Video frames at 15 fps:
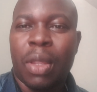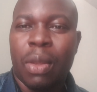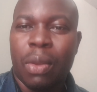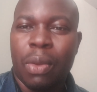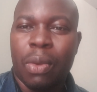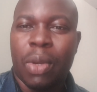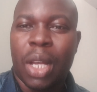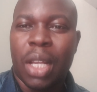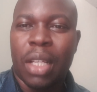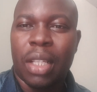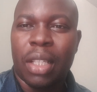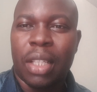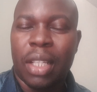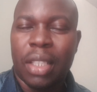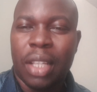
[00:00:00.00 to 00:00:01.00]
You
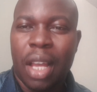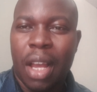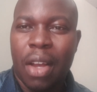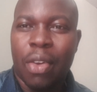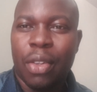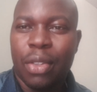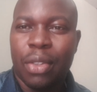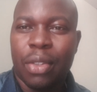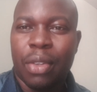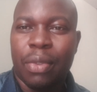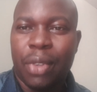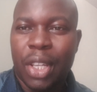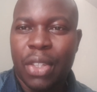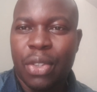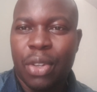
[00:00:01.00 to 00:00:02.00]
can get a house of
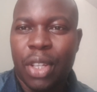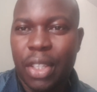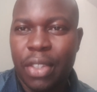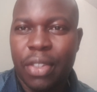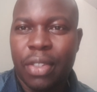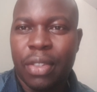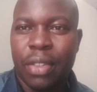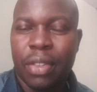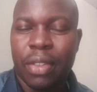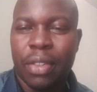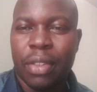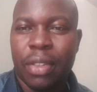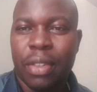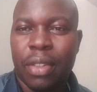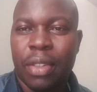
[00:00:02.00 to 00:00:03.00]
your choice,
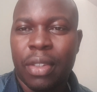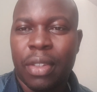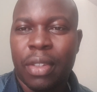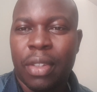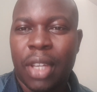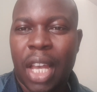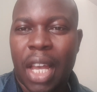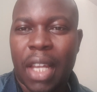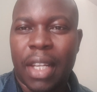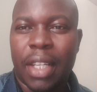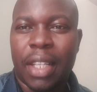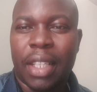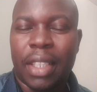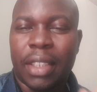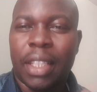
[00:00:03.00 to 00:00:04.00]
and
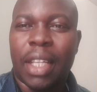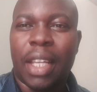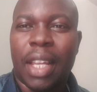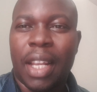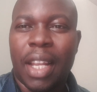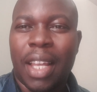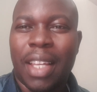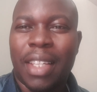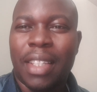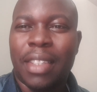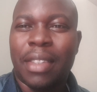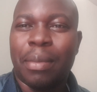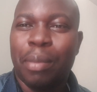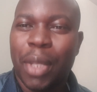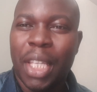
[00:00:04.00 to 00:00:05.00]
the Kitengela
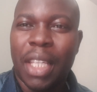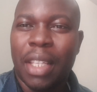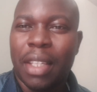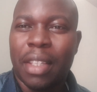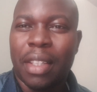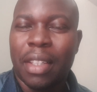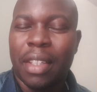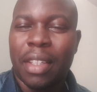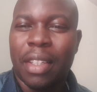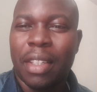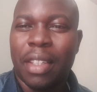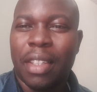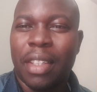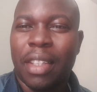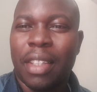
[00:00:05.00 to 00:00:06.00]
is big.
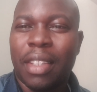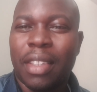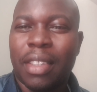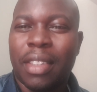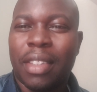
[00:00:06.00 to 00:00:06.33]
It